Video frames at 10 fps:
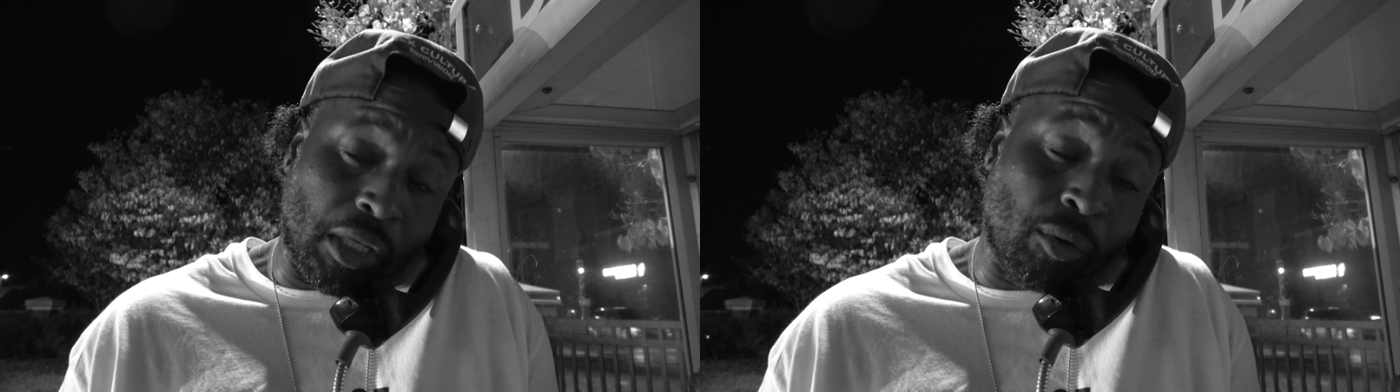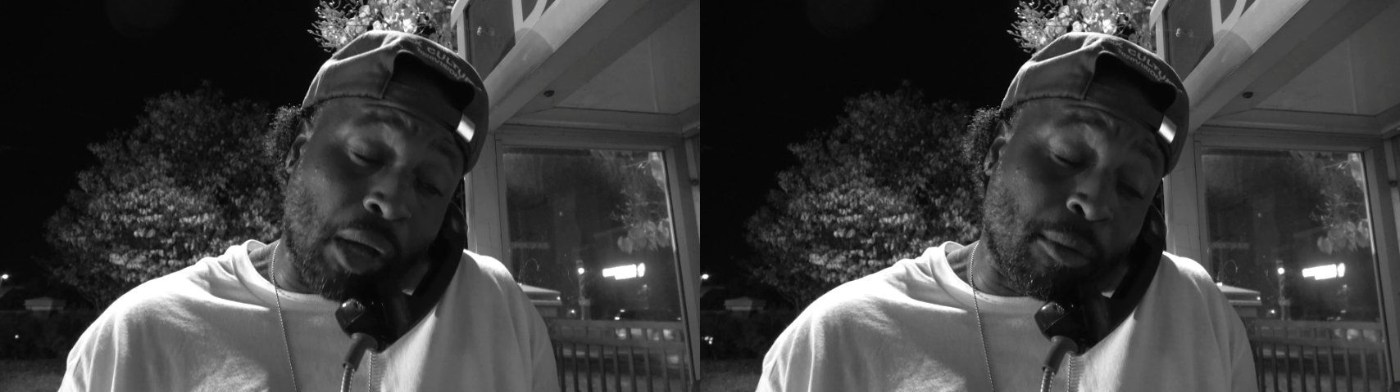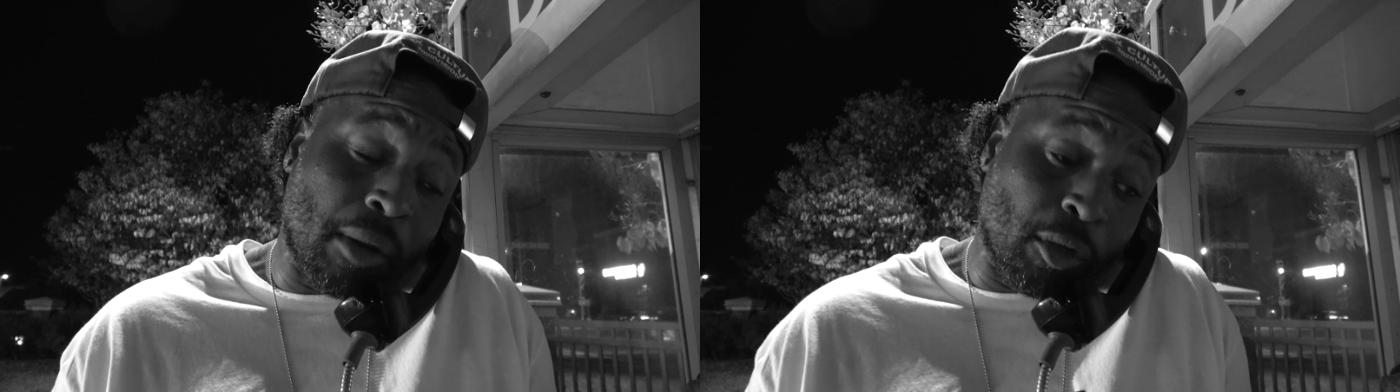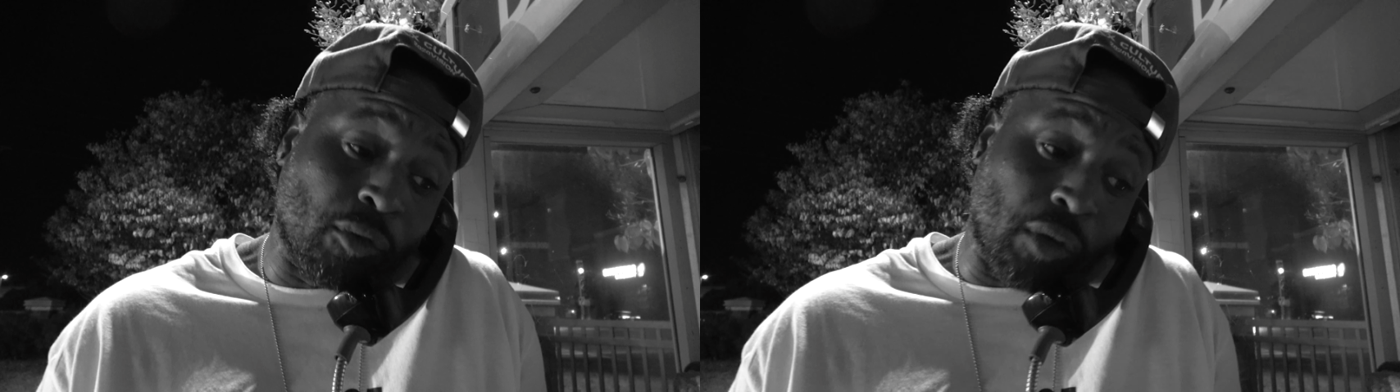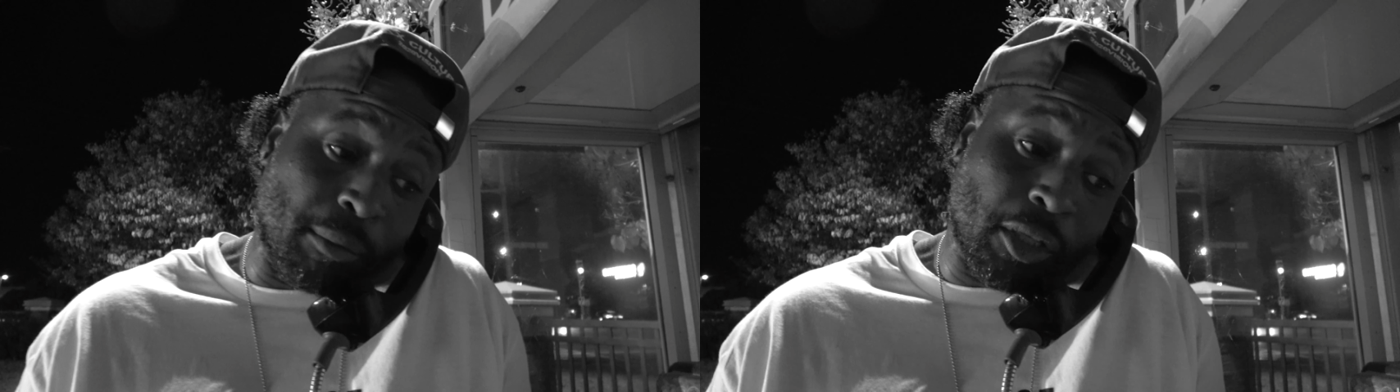Anyway, I'm coming
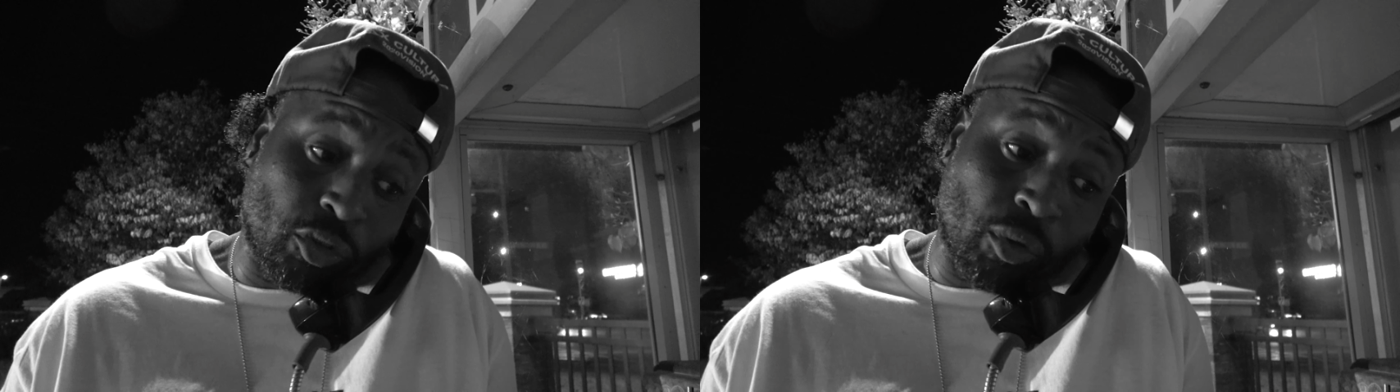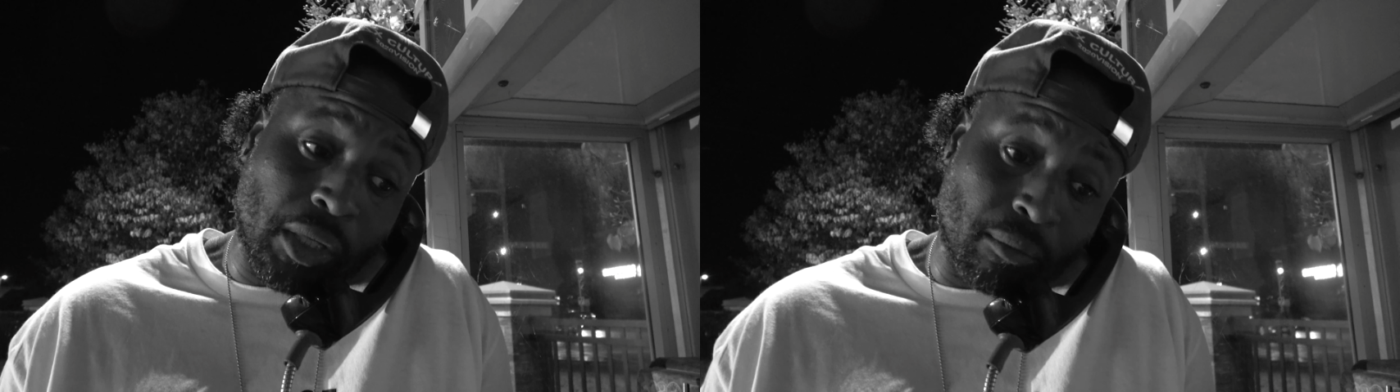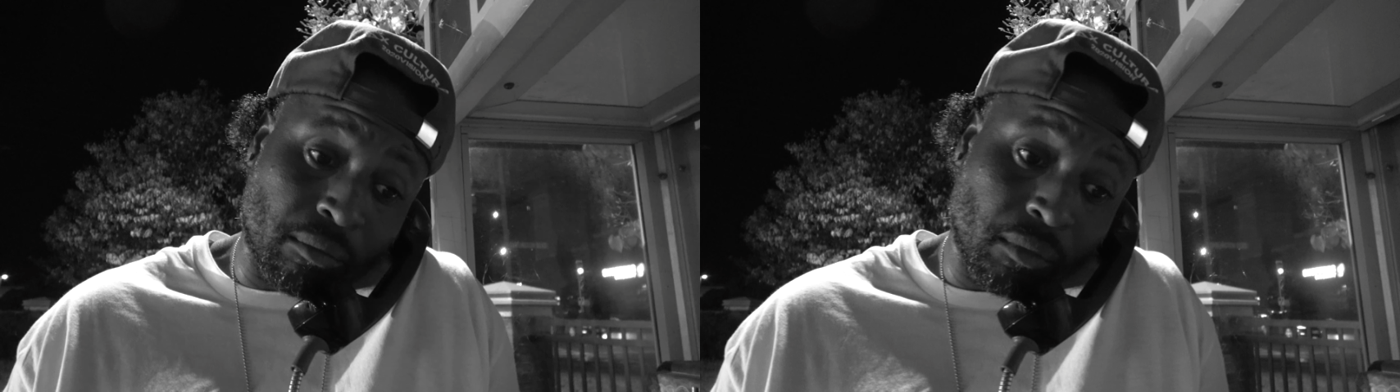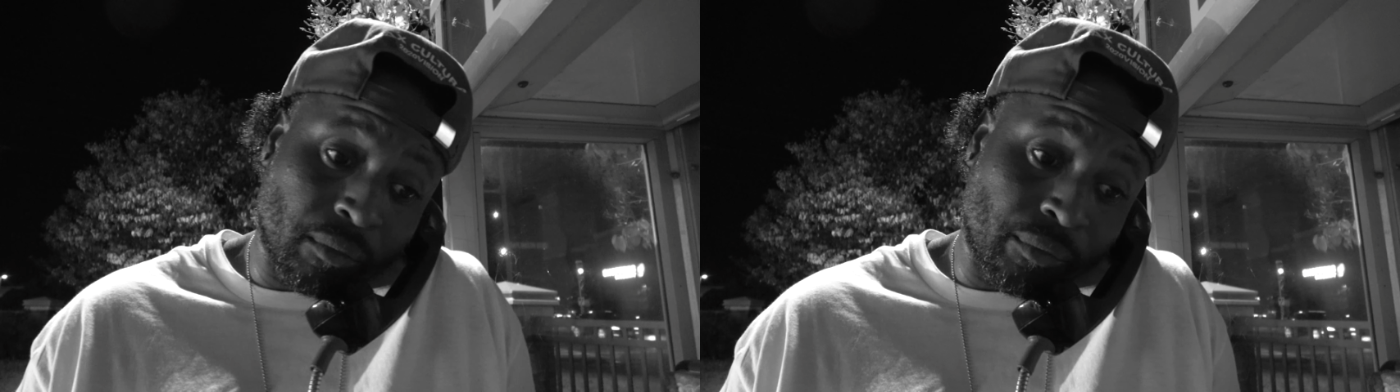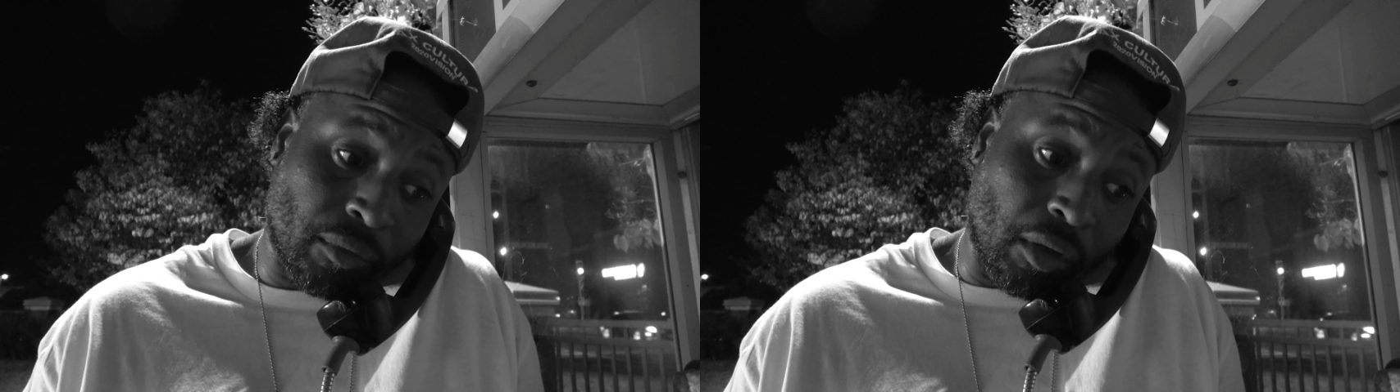over. I'll be there 2 a.m.
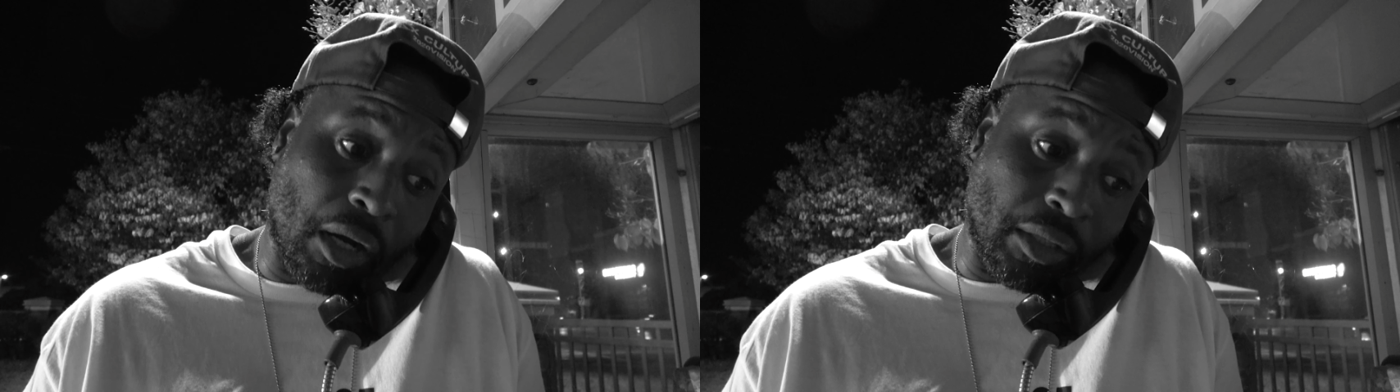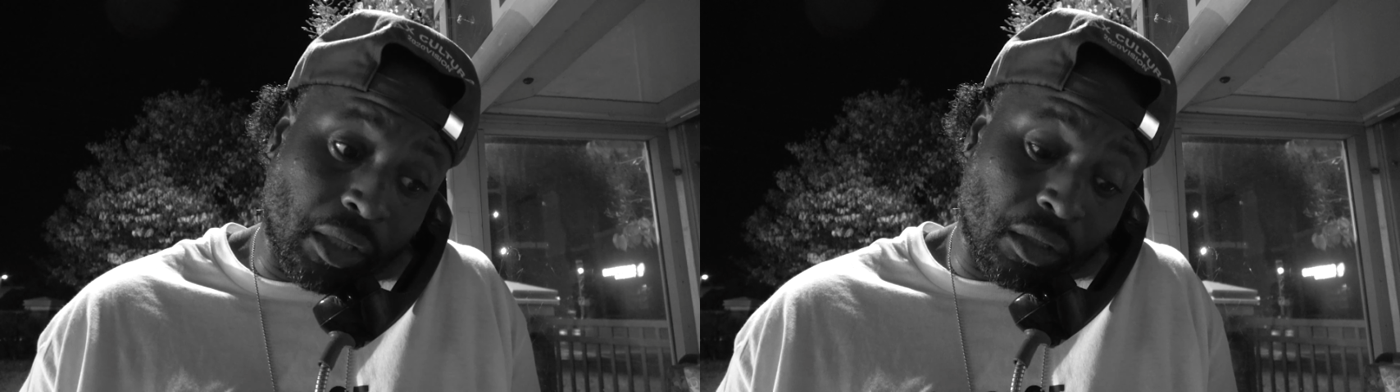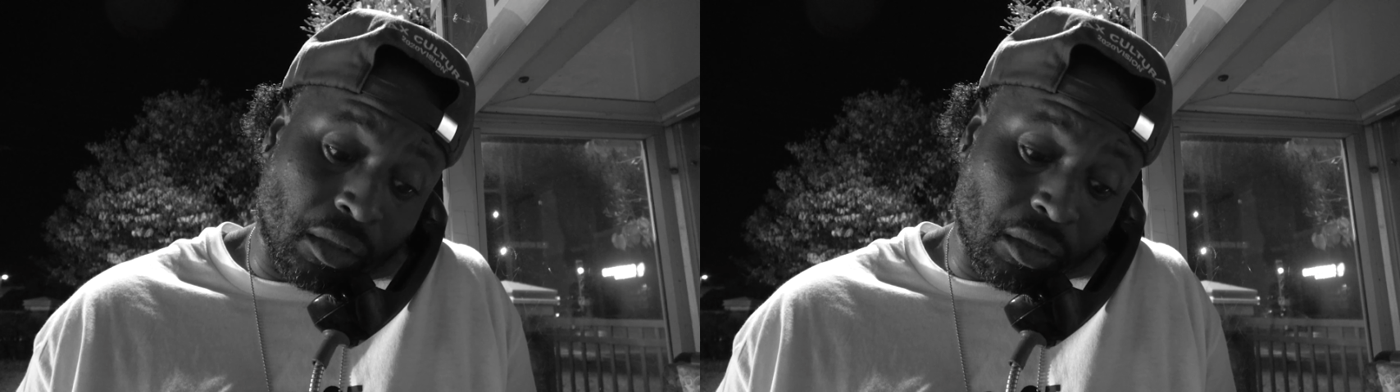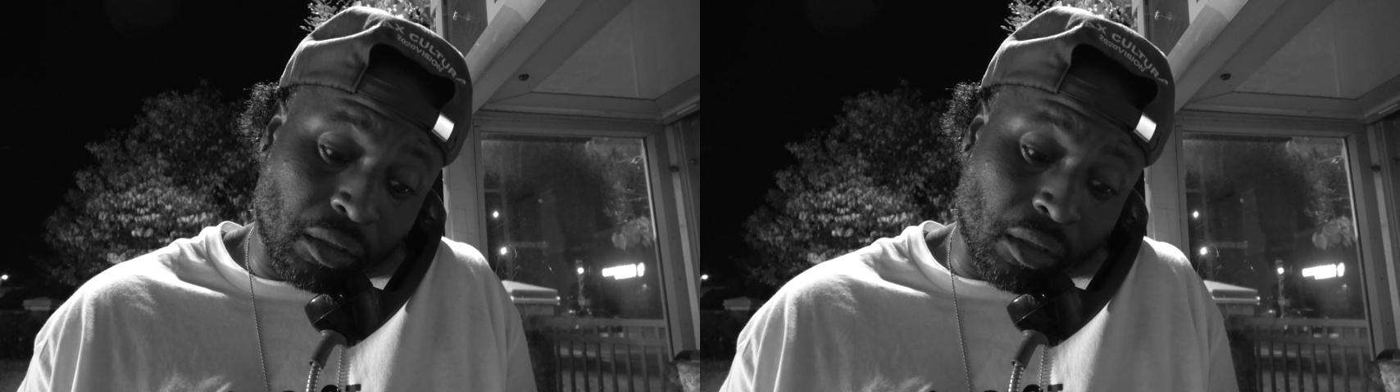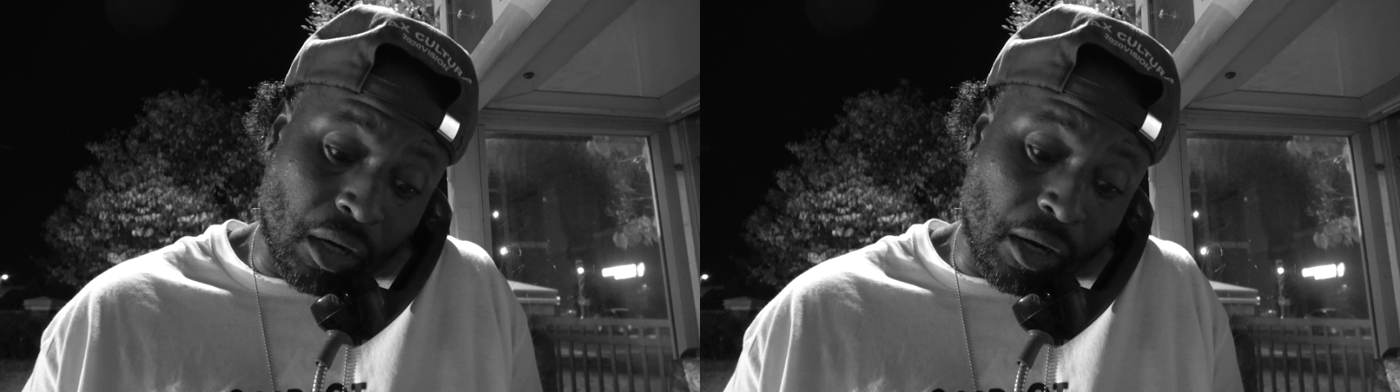All right, yeah,
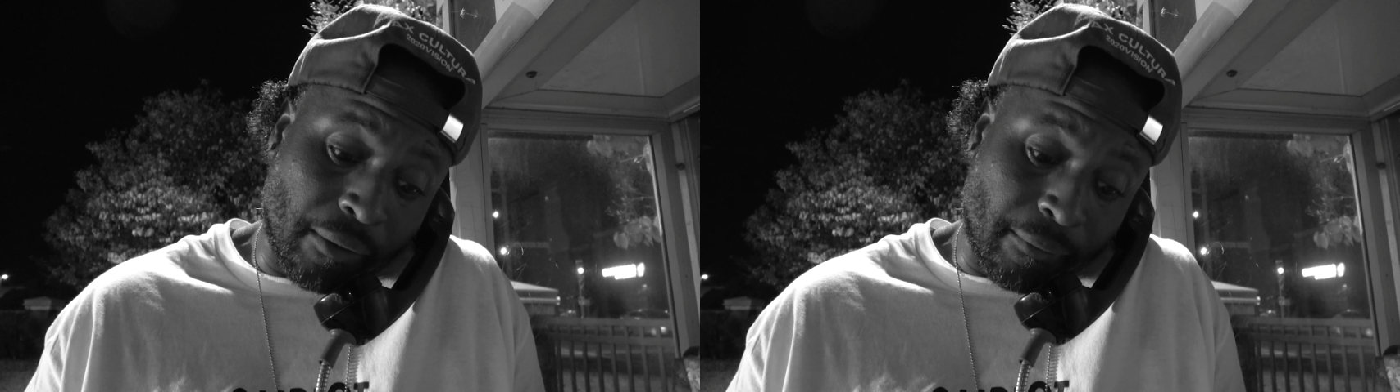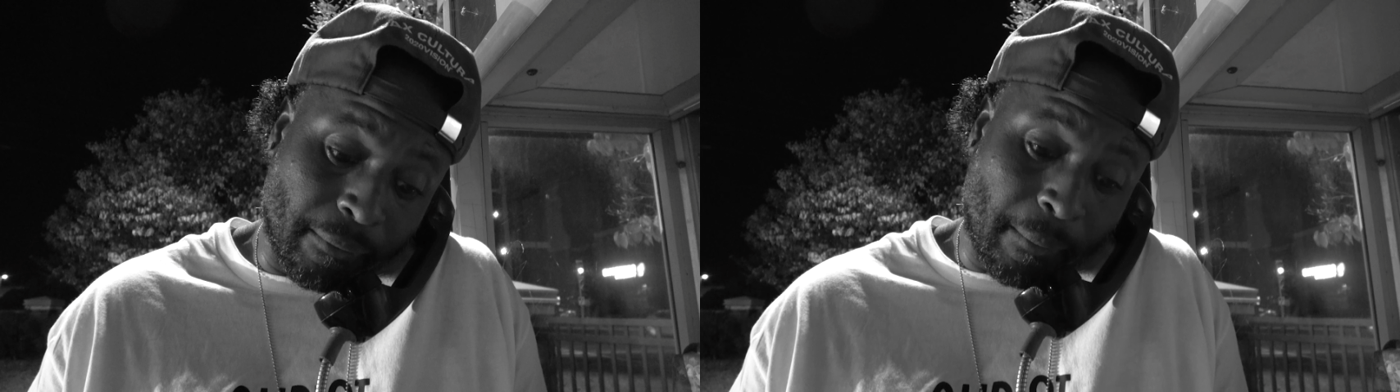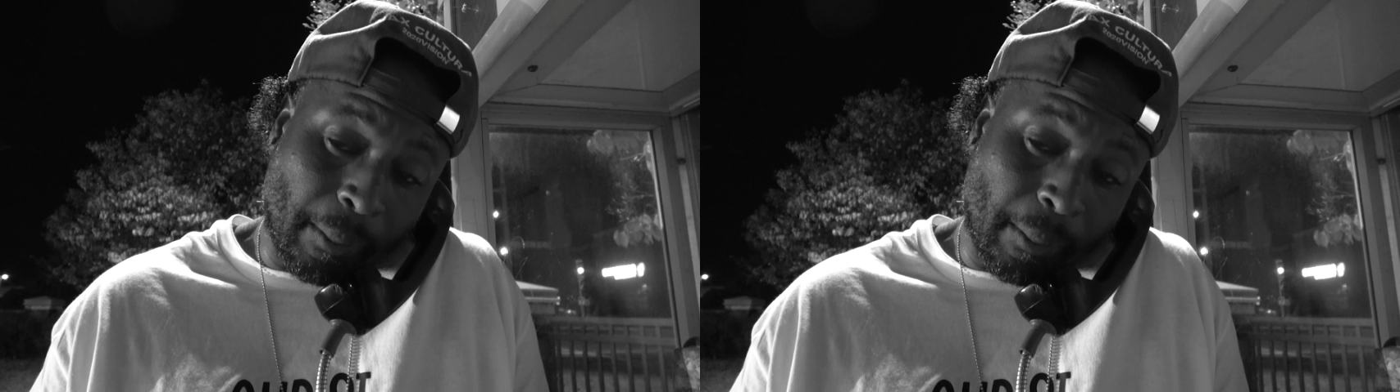all right.